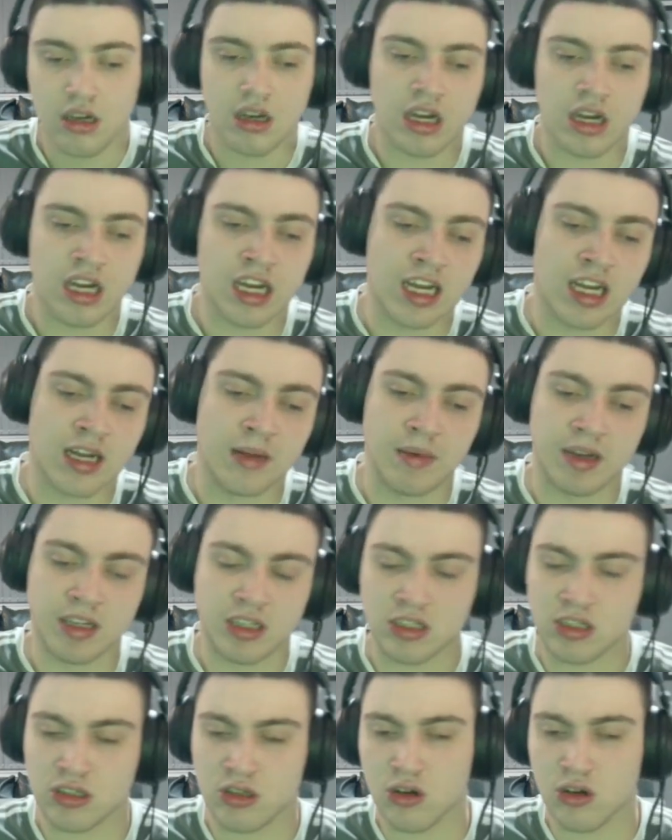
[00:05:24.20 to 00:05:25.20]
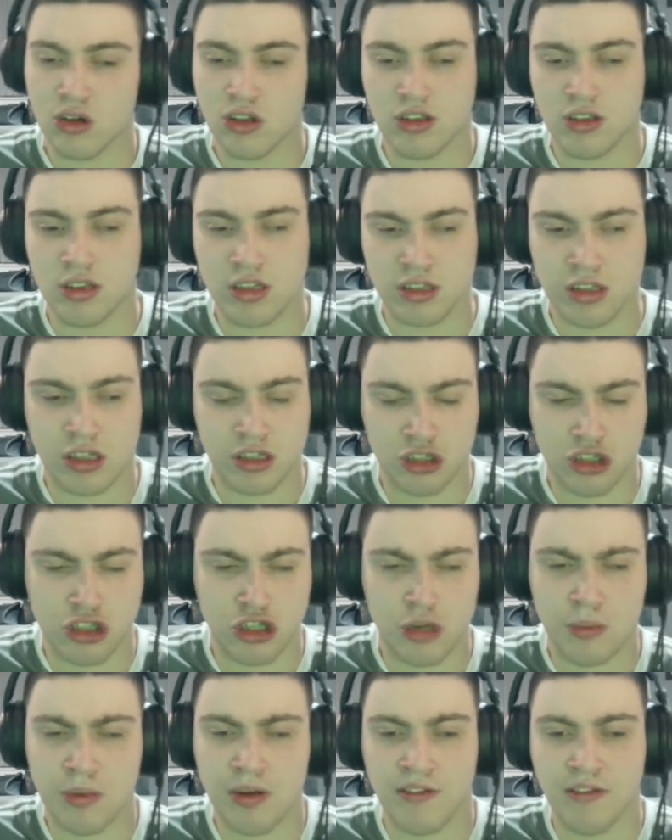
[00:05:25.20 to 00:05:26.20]
I just thought it's a
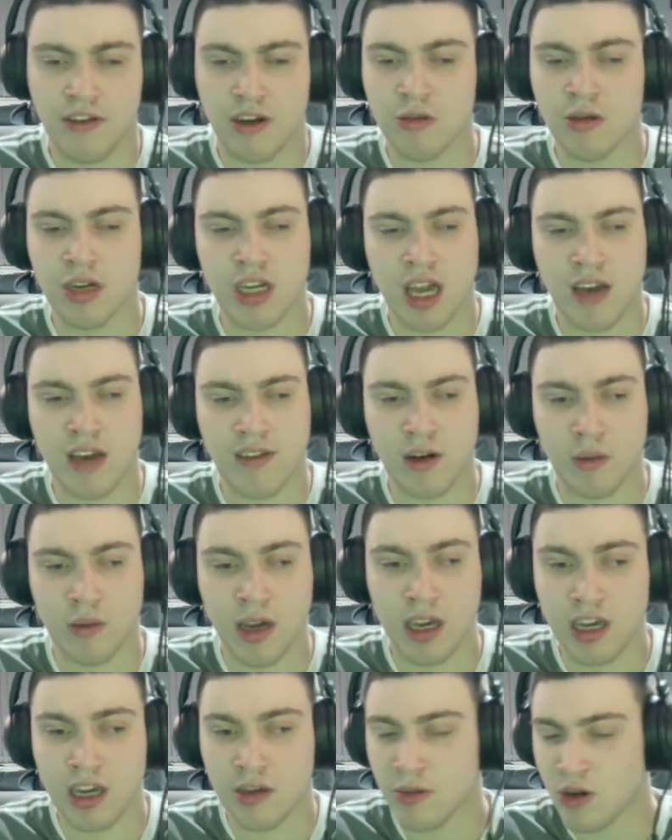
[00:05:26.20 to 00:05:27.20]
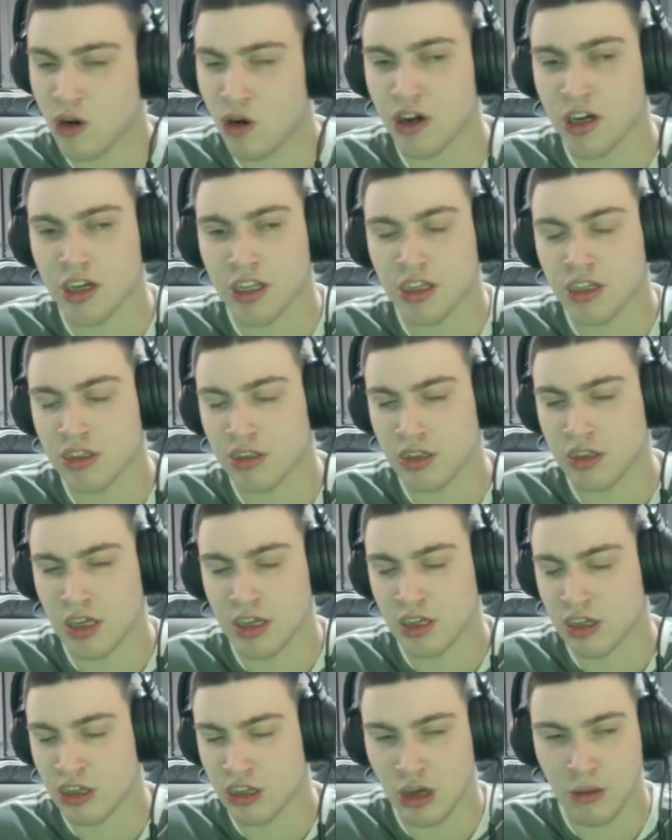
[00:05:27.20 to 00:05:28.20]
stupid foul to give away. We're going to get
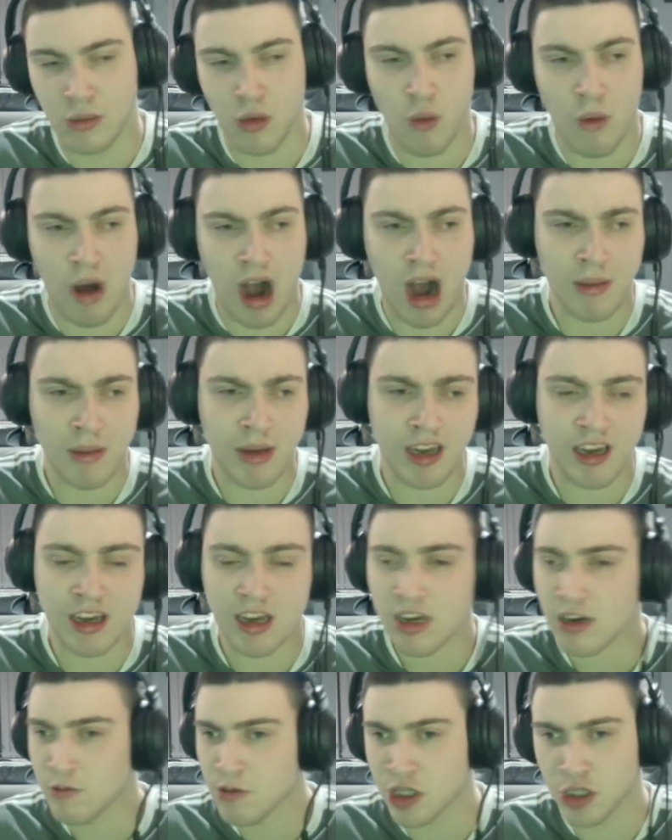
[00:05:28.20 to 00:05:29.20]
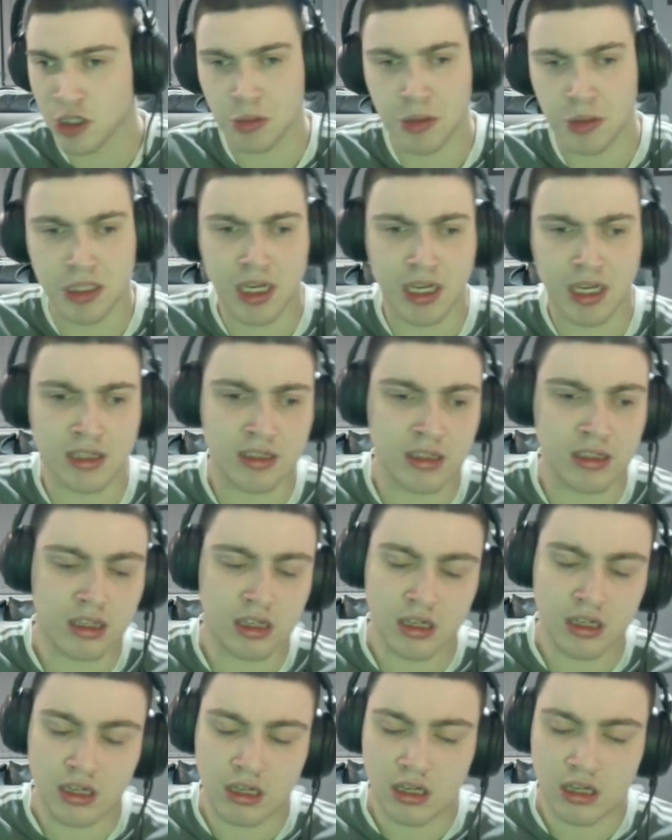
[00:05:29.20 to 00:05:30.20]
the double whammy, which we did.
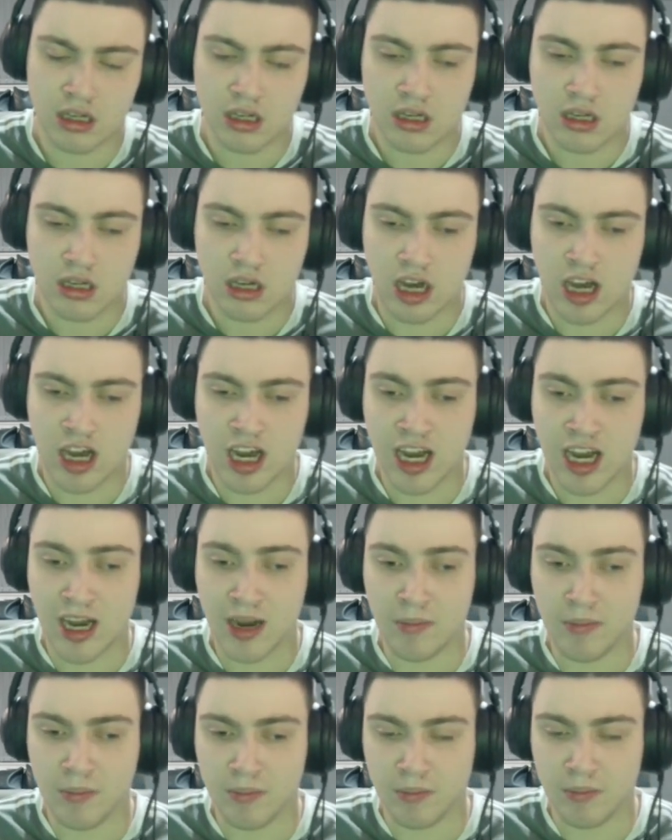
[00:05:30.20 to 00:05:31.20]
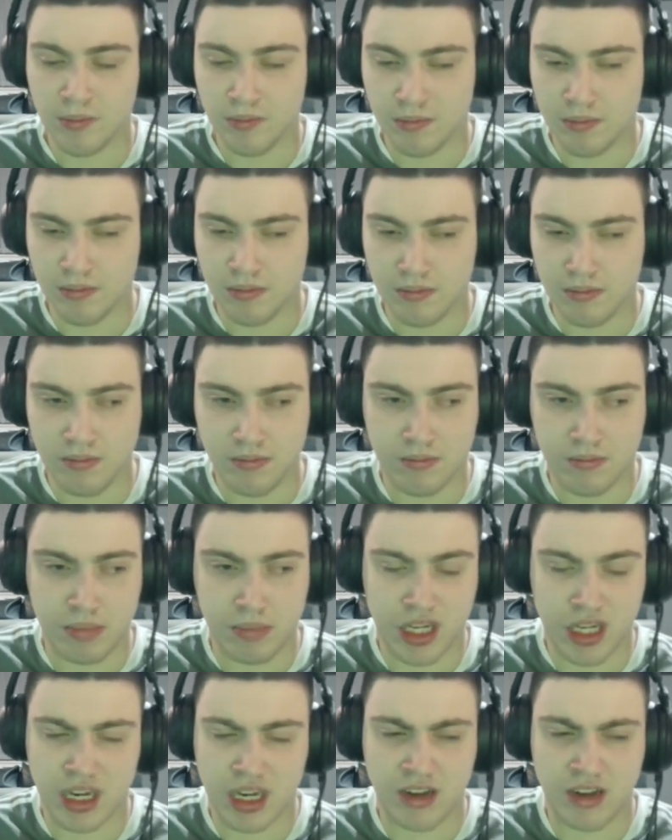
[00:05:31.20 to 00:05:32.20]

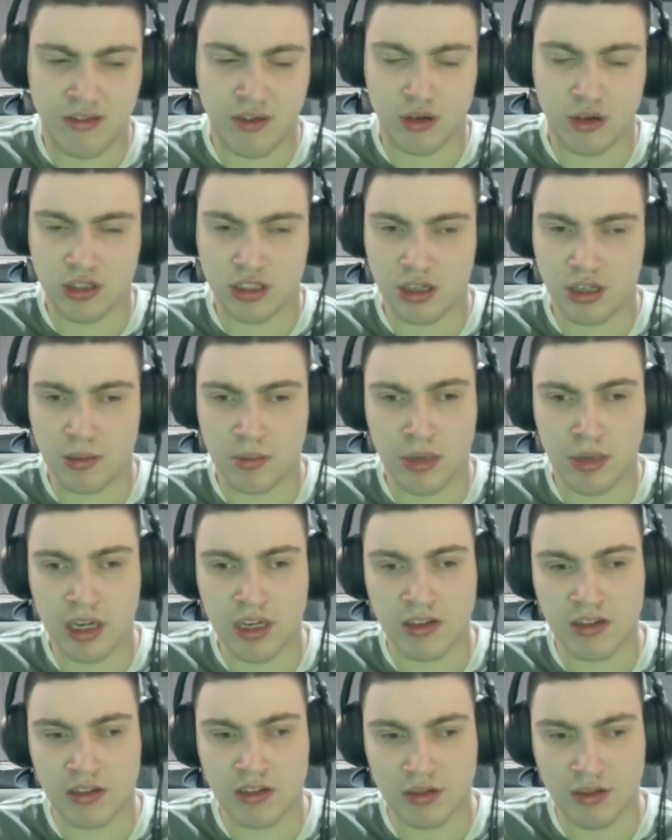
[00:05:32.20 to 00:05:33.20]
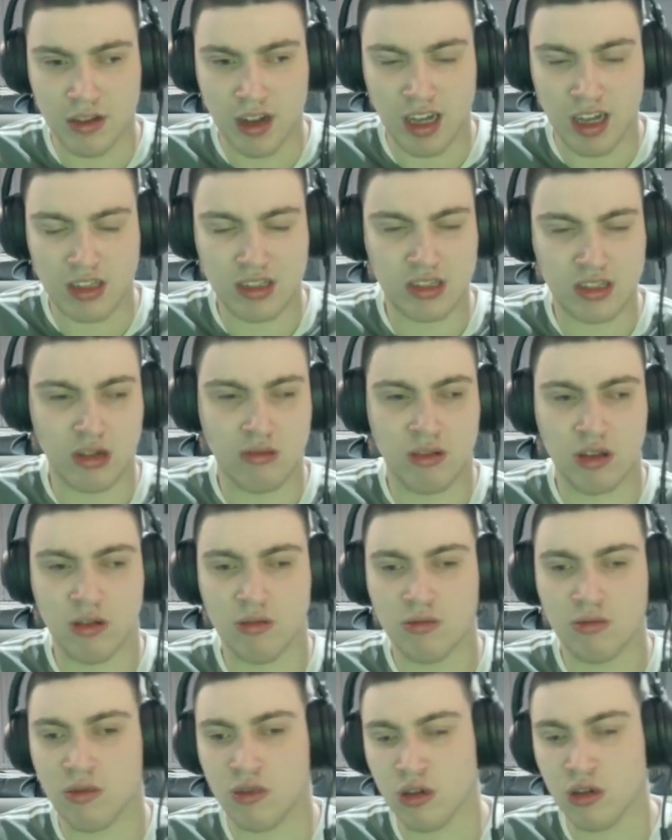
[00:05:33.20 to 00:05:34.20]
But then I thought St Mirren, I still
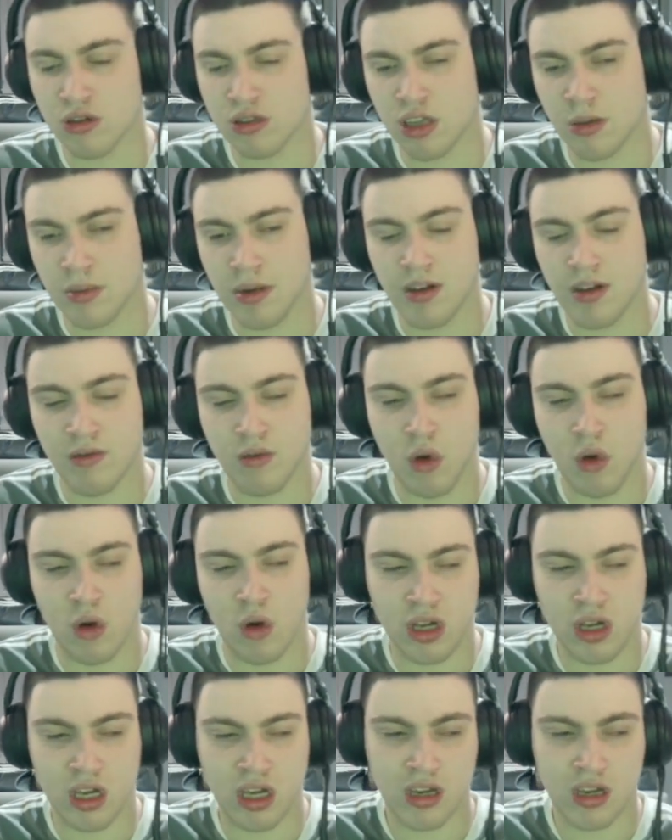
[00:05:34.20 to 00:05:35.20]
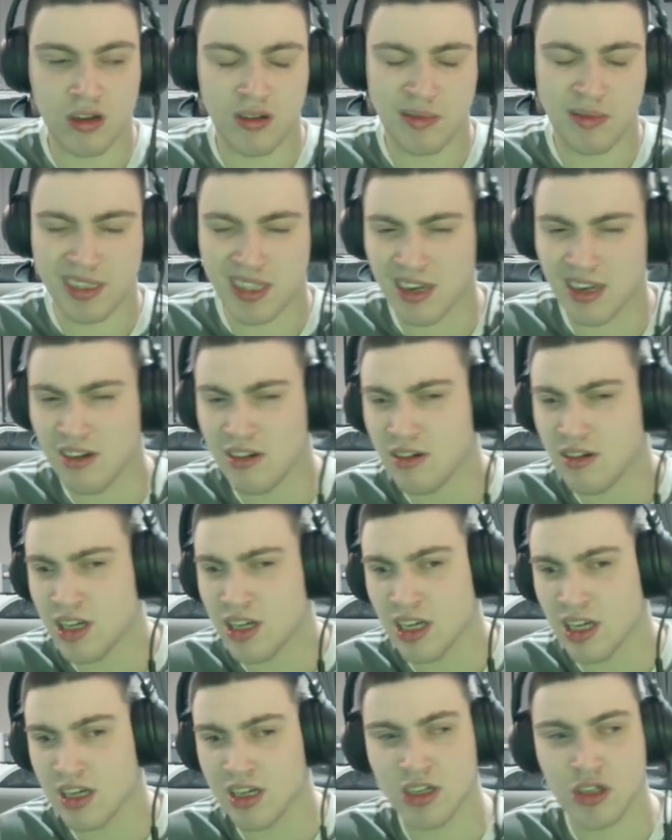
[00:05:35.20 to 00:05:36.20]
thought we looked a bit rocky, and we didn't really
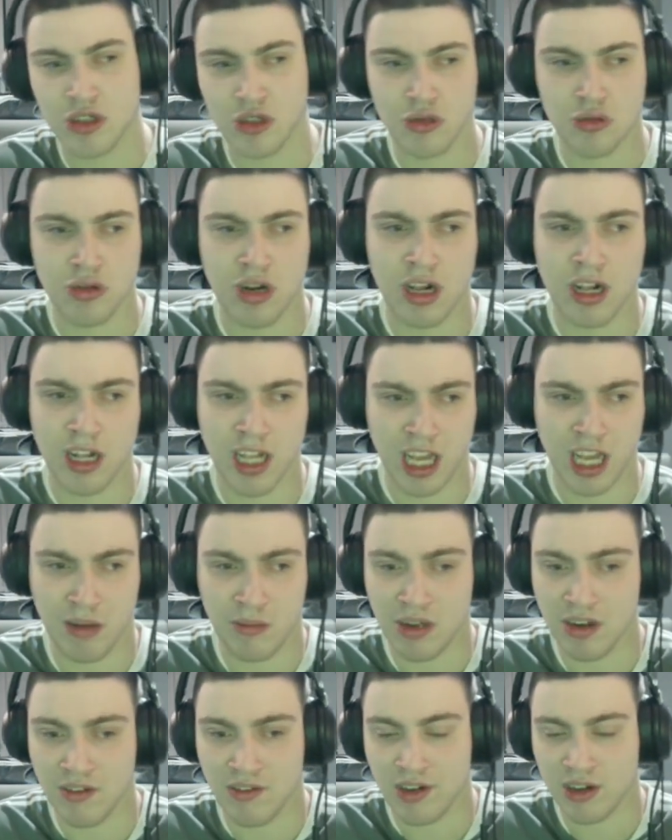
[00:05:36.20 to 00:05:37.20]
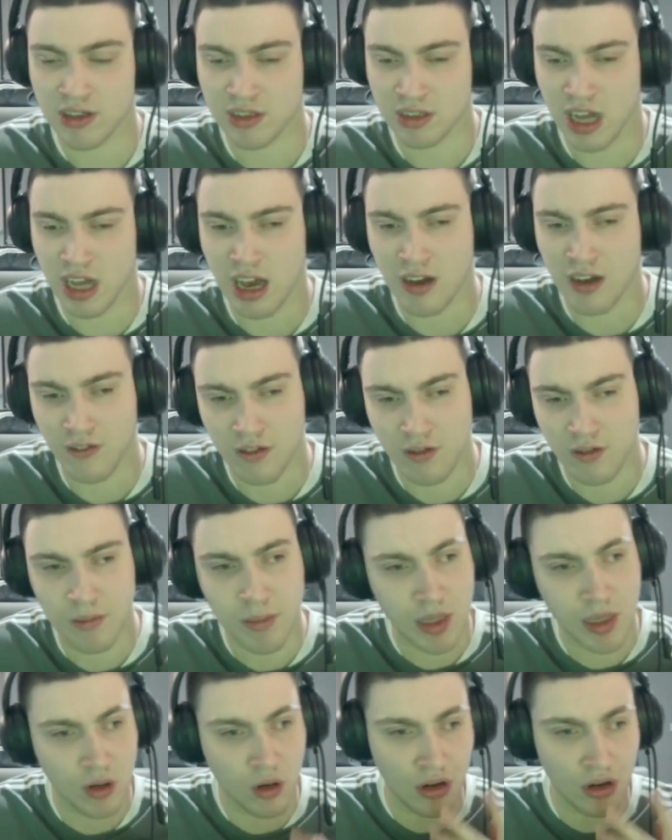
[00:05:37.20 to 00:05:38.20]
get control of that game in the first half, if I'm
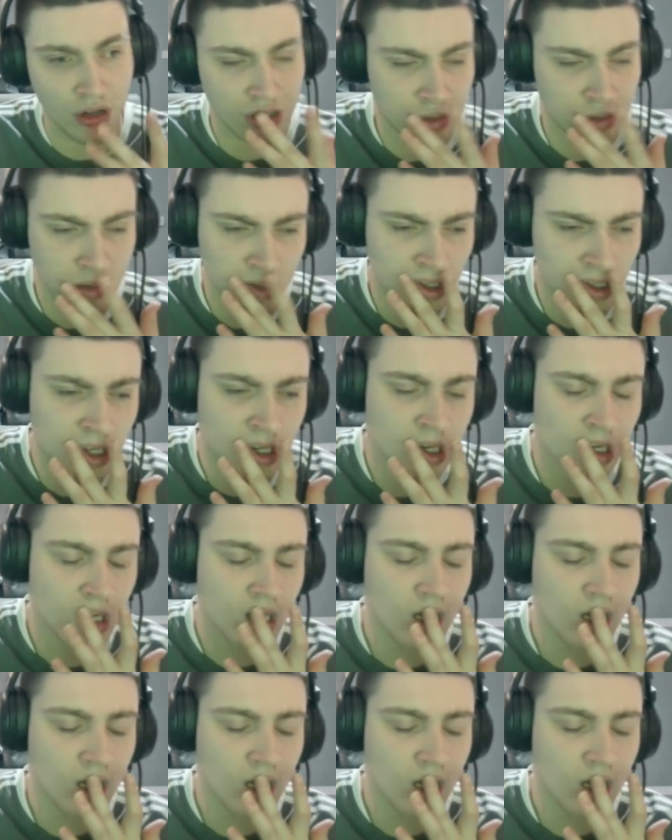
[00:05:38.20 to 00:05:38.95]
being honest with you.